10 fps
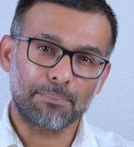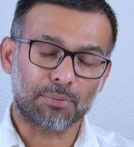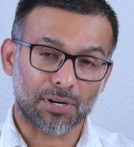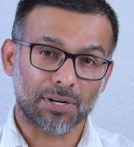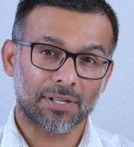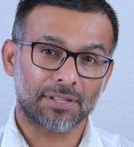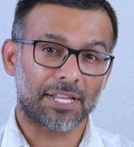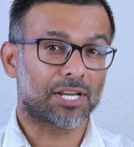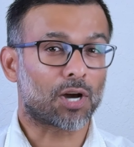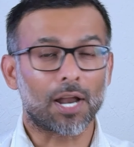deeper,
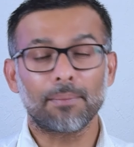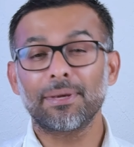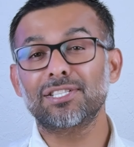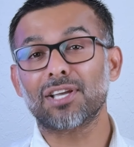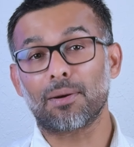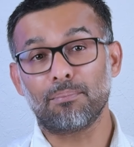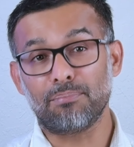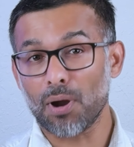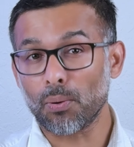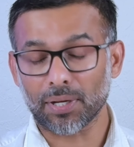the economics are
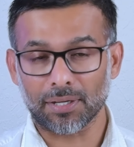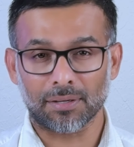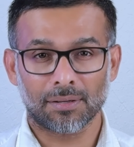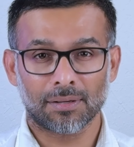broken.